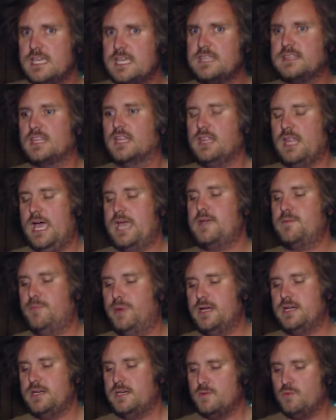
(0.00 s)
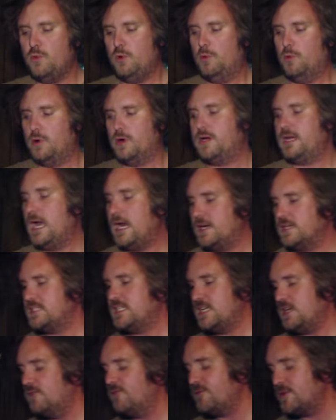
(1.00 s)
hit the like button and we'll work out a
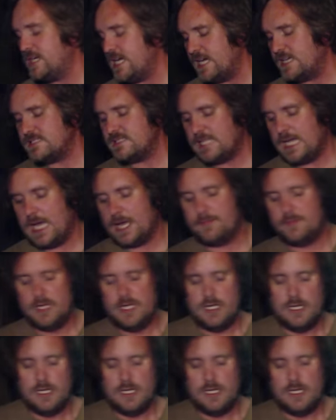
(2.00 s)
deal for next time.